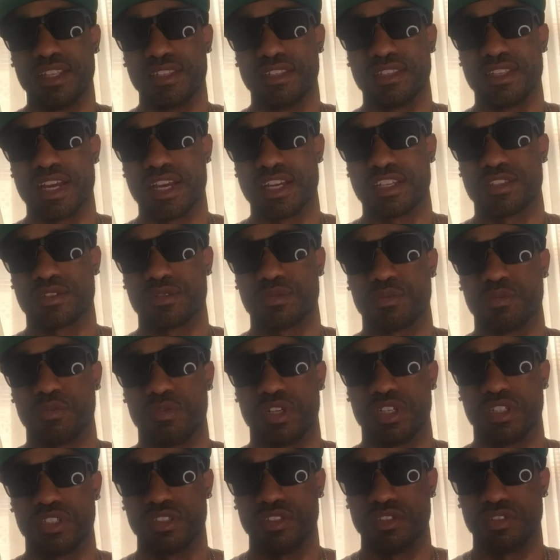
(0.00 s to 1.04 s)
that's
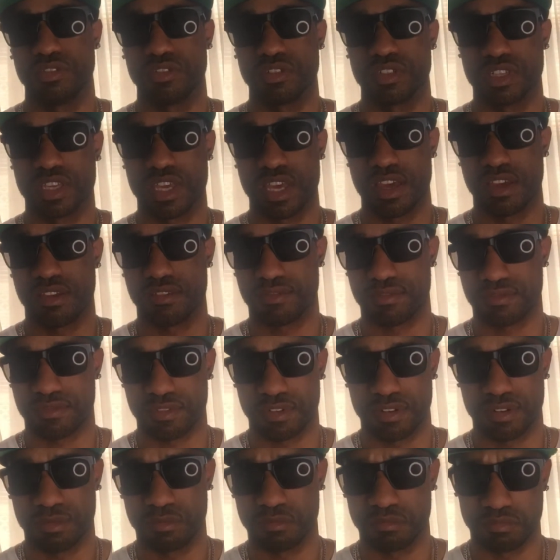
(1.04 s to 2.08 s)
what you get
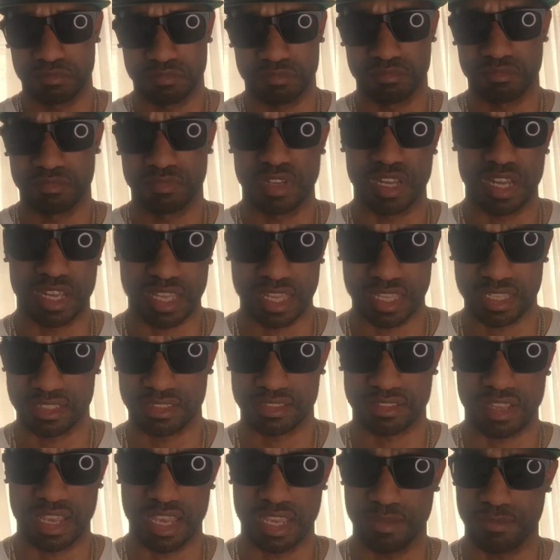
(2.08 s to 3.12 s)
from, I
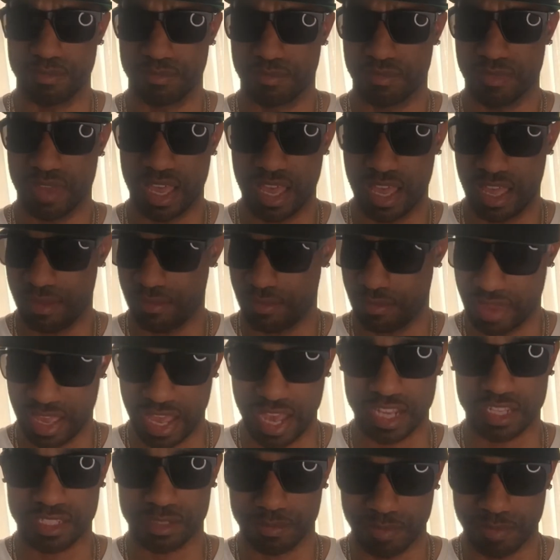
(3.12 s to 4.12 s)
guess, X